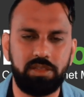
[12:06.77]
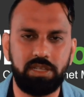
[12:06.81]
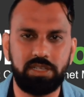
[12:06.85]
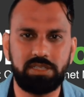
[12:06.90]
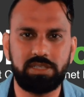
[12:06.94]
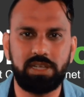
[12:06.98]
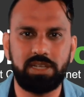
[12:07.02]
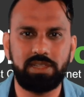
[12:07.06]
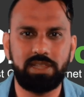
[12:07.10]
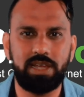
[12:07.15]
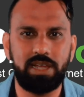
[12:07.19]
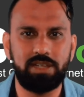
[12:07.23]

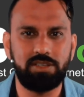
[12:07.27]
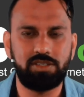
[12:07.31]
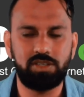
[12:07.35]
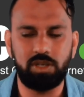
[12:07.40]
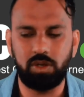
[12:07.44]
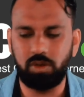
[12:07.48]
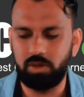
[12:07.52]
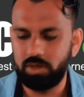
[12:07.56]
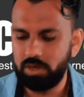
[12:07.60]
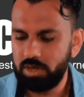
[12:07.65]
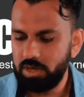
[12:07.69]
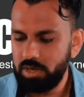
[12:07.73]
So
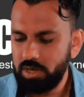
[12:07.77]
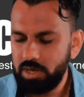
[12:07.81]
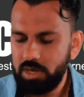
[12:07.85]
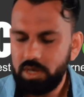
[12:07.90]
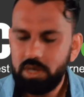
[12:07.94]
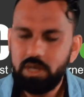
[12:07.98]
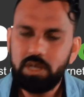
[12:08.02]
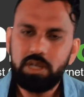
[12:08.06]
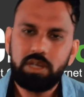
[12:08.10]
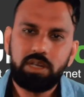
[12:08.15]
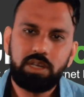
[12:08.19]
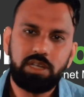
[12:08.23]

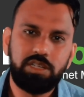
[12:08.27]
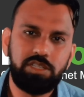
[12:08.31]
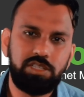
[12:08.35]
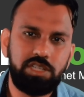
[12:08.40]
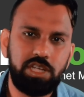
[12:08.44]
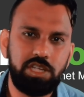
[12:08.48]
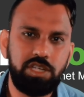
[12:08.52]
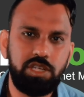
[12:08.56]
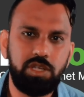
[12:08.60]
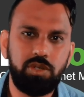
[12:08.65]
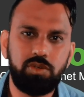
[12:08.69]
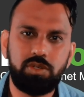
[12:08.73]
continue to
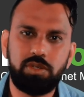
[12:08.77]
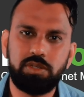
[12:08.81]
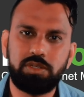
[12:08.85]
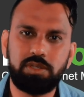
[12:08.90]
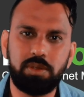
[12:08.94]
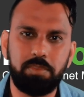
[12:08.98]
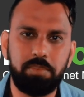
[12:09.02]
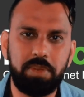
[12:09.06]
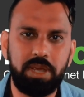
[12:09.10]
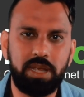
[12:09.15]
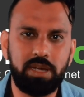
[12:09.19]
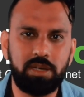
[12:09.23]
submit,
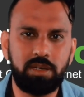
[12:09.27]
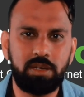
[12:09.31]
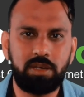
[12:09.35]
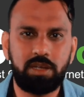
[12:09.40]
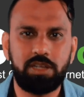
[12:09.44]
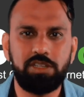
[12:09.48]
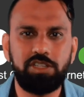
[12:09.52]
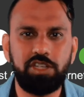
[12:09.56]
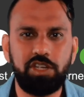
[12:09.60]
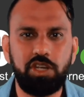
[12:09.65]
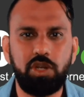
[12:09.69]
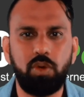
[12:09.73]
continue to
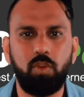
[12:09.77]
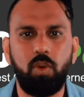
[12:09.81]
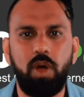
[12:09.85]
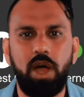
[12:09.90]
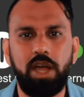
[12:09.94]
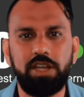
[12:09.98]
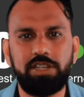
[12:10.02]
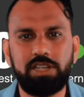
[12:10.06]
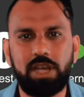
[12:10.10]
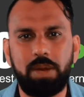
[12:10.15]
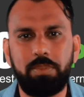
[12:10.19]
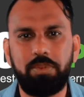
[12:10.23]
watch. I
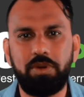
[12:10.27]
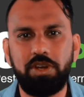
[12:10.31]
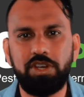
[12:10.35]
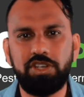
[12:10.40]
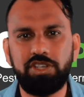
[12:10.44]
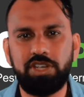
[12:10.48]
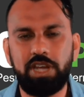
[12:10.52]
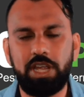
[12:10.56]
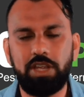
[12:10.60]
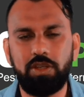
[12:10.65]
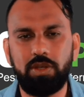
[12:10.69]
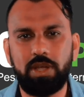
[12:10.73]
appreciate you guys.
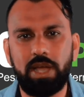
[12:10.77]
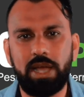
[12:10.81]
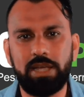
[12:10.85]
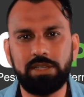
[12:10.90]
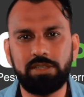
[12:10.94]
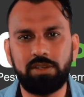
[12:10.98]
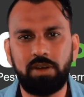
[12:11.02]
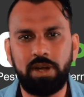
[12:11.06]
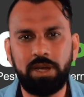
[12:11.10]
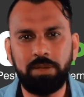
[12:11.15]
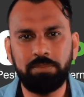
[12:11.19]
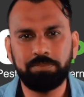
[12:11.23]
All right.
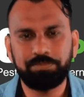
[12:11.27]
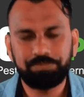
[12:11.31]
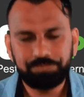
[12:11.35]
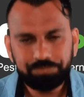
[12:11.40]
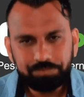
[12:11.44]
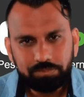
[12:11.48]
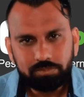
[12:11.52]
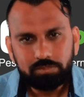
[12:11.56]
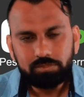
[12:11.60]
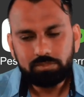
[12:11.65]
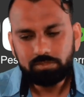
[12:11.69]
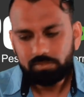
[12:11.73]

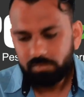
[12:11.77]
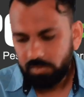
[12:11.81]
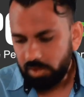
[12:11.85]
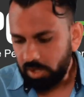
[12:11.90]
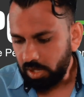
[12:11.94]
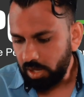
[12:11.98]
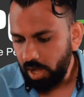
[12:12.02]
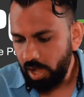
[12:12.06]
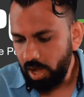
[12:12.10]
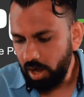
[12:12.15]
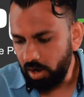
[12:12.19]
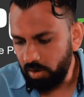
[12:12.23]
All
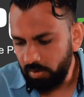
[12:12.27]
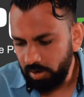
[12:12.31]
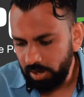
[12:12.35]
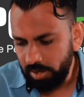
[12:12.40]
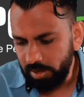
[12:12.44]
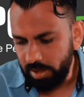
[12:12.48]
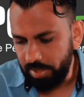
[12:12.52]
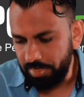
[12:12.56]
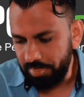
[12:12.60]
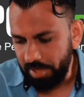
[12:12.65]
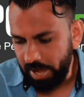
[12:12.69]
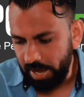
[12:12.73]
right. And that
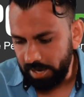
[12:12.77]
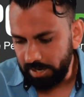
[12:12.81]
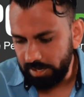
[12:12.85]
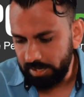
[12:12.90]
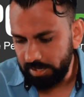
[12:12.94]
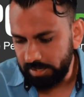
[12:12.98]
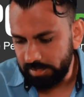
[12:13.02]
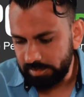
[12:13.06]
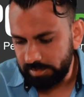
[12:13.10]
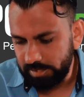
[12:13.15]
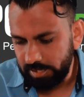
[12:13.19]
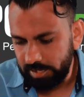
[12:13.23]
is
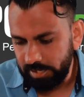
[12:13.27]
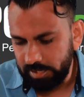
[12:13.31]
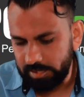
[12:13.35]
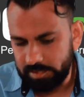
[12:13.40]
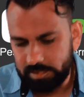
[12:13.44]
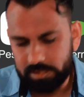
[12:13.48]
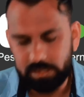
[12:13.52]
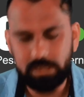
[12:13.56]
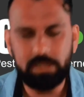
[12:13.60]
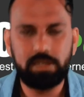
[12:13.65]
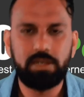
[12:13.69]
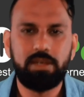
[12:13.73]
it.
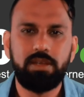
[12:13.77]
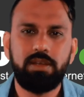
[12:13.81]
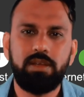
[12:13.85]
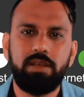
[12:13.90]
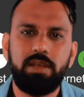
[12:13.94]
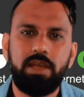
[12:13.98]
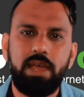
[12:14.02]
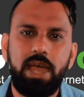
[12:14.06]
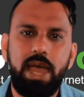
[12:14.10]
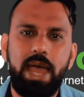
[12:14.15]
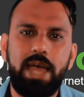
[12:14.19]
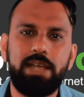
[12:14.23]
As
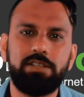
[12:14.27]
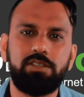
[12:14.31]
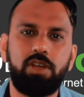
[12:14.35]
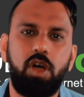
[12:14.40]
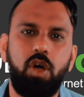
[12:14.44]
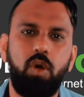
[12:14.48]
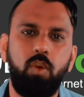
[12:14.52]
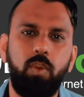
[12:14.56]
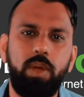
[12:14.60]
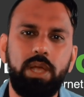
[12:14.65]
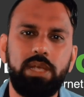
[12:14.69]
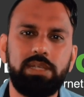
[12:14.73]
always,
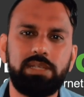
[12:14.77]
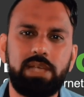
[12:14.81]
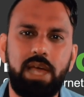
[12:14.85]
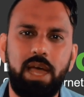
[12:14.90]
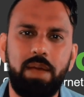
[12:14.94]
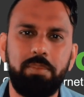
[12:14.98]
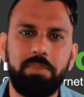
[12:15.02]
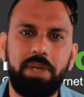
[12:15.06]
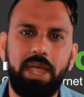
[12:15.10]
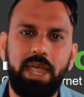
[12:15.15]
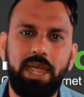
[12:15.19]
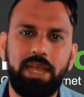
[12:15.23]
I'm Andy
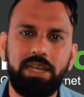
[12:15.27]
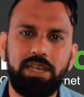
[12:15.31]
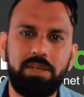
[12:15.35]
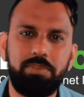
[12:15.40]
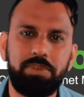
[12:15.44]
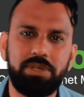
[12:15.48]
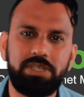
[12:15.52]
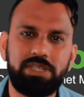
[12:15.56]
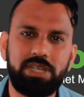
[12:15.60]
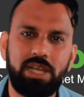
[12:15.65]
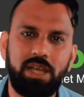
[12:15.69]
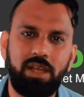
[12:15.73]

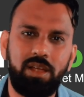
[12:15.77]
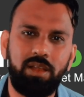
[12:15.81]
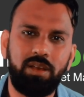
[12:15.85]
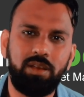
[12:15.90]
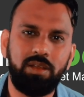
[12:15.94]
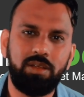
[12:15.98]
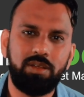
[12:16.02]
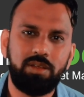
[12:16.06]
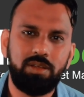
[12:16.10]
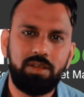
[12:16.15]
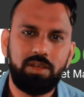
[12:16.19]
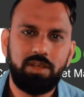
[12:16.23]
Patel.
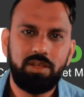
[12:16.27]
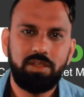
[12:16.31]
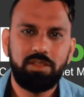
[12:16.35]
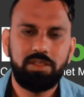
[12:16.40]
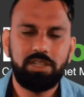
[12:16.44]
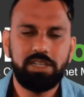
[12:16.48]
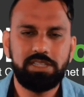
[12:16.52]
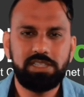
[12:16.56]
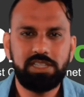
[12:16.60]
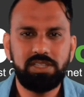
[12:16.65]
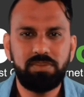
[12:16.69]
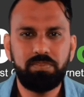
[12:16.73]
This is
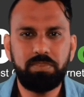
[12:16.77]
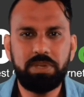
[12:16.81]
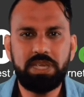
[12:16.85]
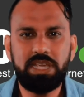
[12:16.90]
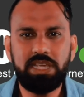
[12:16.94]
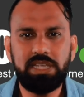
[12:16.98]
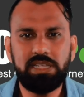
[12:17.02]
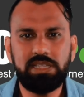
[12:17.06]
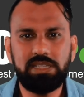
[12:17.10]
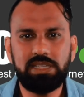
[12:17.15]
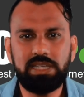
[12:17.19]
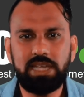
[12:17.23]

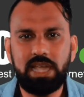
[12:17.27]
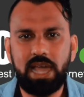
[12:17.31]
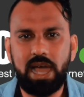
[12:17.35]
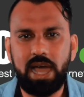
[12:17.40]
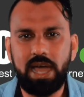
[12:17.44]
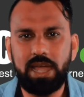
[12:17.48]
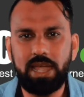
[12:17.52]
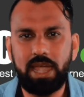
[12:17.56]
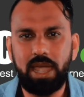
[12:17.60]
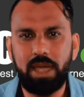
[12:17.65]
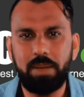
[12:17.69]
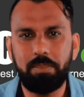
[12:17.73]
PCIM
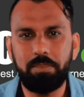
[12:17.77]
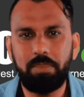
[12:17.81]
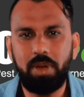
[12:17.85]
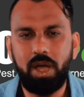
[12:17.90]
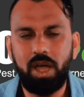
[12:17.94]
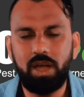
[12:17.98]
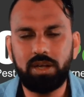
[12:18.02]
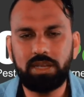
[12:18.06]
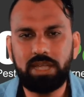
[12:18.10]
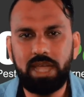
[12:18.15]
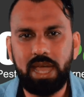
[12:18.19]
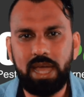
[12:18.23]

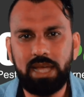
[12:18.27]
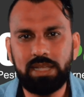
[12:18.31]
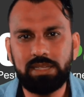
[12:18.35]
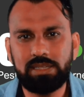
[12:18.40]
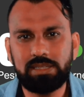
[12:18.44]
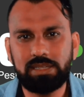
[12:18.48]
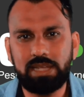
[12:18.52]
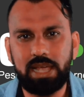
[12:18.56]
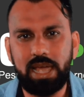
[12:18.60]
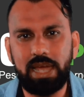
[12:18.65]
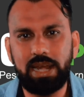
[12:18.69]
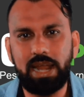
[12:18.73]
Podcast, and I
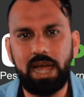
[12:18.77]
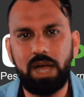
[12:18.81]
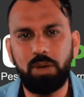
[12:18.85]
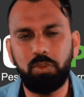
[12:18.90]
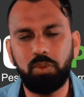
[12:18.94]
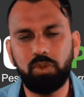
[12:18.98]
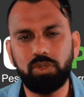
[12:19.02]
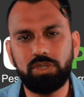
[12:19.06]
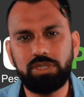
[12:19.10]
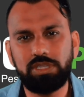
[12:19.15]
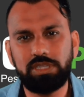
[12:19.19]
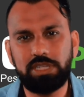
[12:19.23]
will see
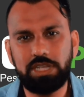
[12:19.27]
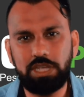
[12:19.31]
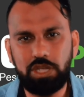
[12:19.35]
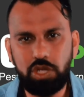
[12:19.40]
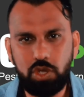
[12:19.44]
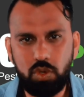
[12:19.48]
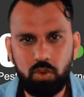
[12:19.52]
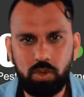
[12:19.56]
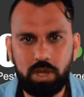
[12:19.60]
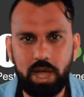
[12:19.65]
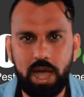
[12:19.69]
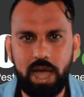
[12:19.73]
you
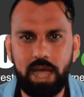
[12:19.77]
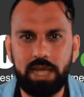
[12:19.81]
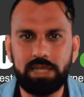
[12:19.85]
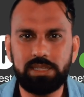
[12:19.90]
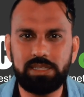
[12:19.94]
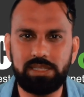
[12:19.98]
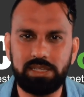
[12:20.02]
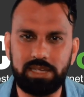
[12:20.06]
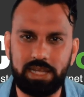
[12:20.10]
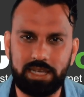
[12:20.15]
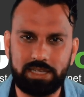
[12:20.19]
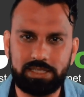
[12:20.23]
guys next
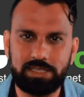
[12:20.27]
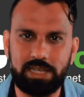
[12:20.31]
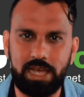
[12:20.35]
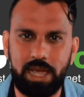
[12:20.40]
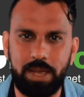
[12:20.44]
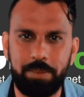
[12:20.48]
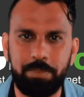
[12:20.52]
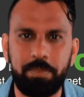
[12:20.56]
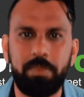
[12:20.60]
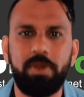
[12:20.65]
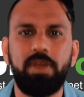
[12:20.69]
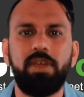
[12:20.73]
time.
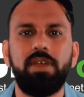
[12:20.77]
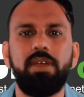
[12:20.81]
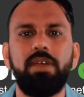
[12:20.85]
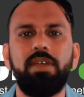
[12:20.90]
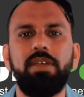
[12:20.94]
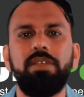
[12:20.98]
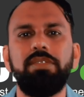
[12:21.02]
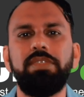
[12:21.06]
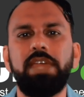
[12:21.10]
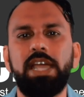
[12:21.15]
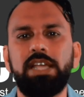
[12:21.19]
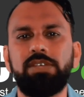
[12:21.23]
Thanks for
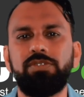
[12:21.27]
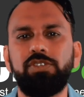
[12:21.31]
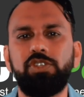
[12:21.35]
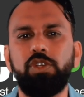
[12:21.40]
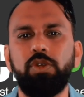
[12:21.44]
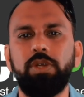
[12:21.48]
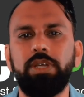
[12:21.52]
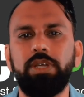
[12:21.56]
tuning in.